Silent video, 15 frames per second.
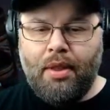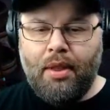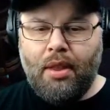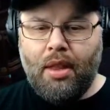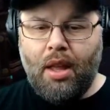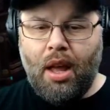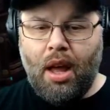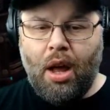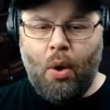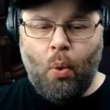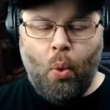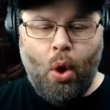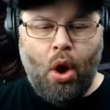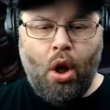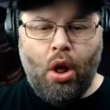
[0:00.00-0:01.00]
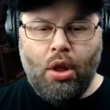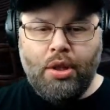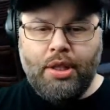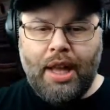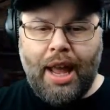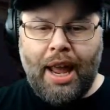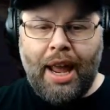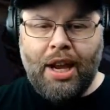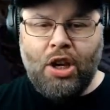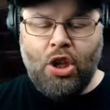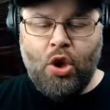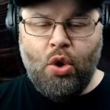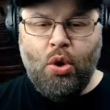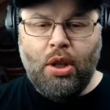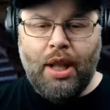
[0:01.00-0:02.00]
walls and
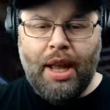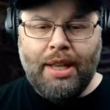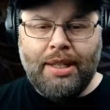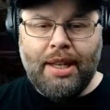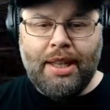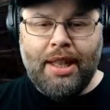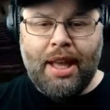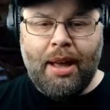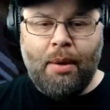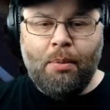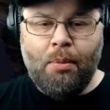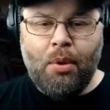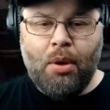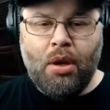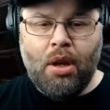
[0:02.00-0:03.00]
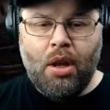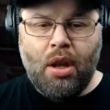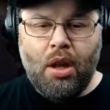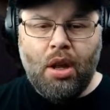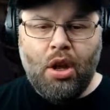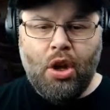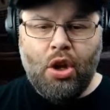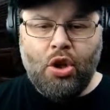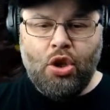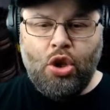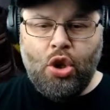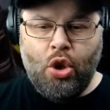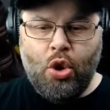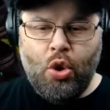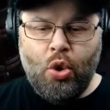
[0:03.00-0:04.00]
utilizing them
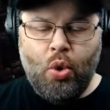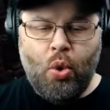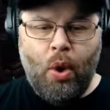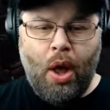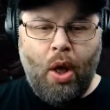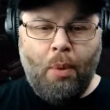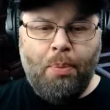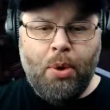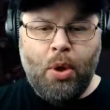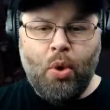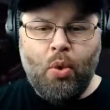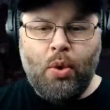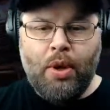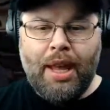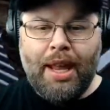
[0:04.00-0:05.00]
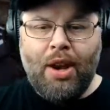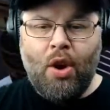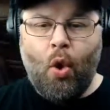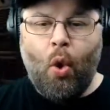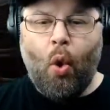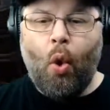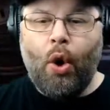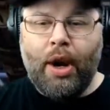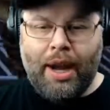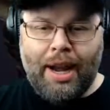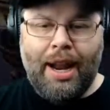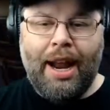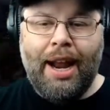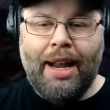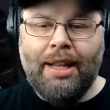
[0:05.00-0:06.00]
to help you get
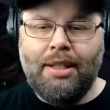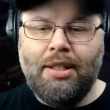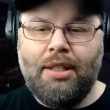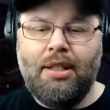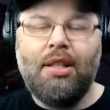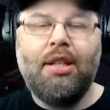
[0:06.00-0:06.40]
organized.